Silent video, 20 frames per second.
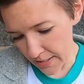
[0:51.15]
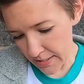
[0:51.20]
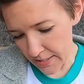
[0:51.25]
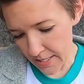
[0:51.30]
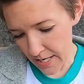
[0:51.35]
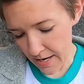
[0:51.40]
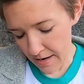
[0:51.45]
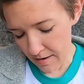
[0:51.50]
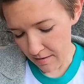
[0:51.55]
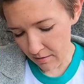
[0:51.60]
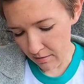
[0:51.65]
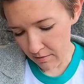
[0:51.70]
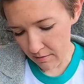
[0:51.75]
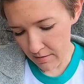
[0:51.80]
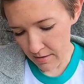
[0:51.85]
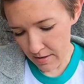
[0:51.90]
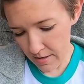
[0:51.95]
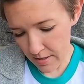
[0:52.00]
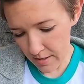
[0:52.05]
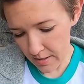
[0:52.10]
Dale
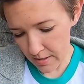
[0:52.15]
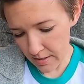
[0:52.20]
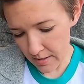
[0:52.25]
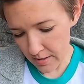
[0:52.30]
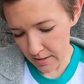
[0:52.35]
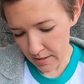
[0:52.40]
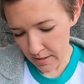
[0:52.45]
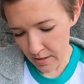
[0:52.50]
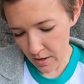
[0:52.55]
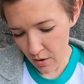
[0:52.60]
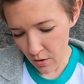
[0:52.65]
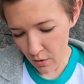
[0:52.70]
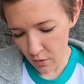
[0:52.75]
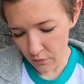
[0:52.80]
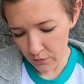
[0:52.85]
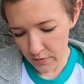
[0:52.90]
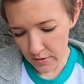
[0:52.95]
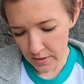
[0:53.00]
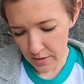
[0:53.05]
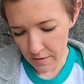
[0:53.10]
in
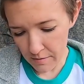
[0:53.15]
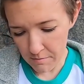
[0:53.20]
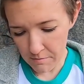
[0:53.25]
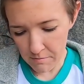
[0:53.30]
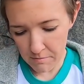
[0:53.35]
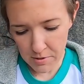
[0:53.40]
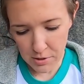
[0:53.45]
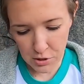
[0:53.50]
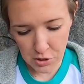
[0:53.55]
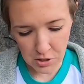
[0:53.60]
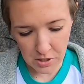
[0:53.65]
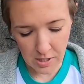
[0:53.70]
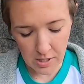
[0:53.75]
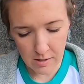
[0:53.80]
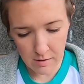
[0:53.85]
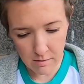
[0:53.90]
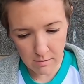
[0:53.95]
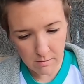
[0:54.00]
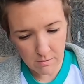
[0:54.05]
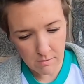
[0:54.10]
Ovid,
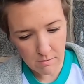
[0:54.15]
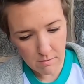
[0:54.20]
Michigan.